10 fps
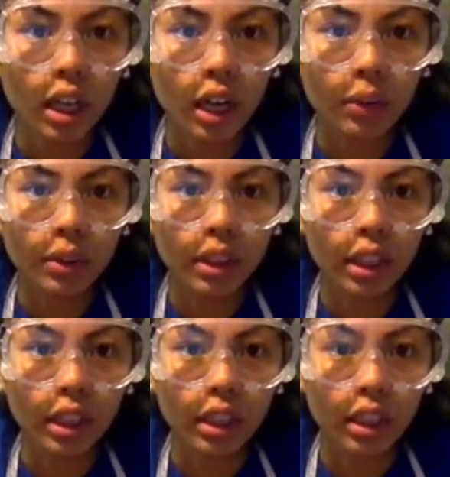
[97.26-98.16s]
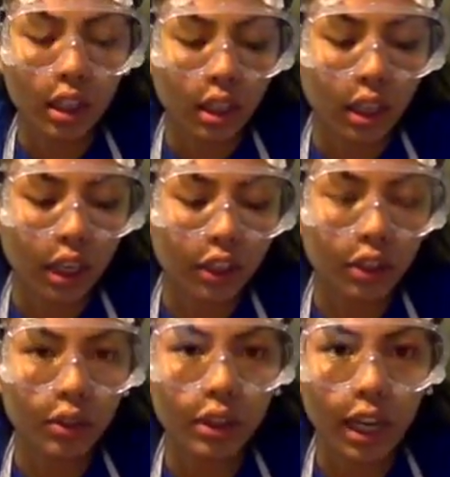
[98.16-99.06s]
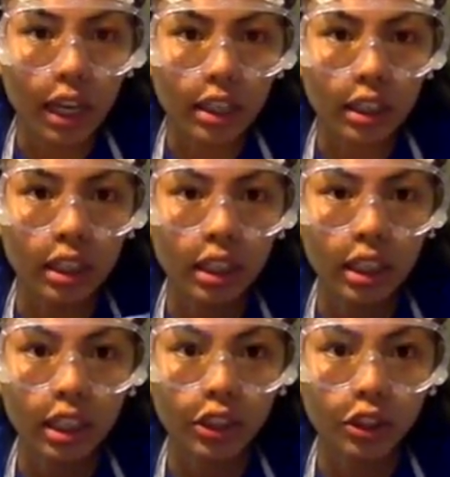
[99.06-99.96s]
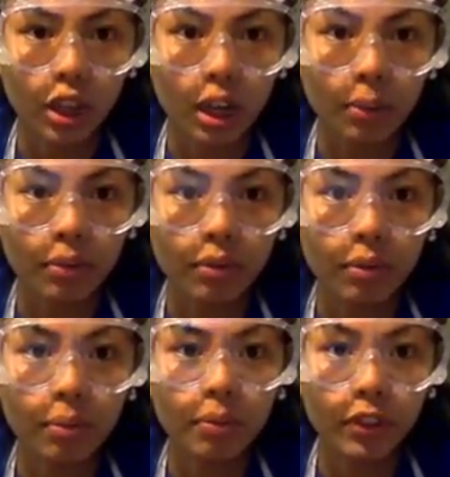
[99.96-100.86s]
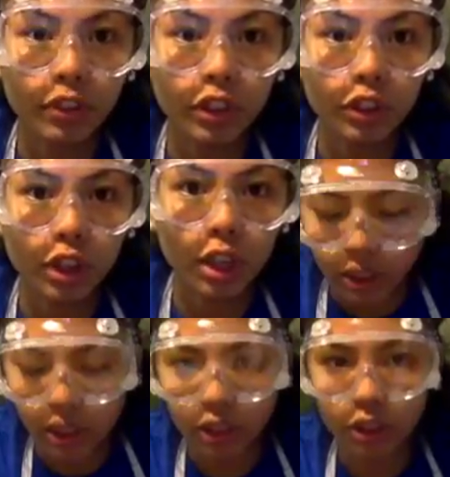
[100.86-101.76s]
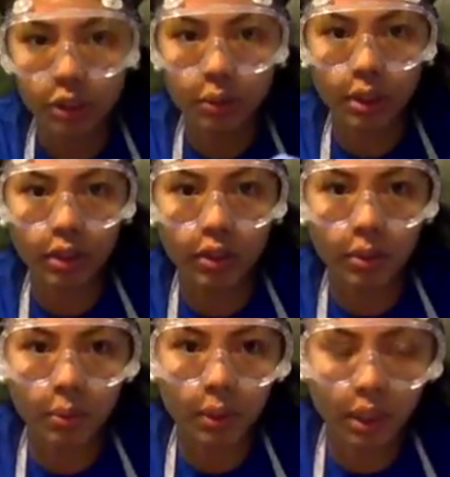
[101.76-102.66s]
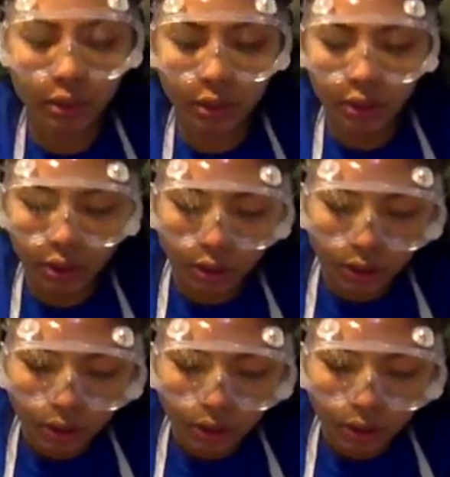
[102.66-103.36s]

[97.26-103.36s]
I will take the hydrochloric acid and drop 15 drops into one of these wells.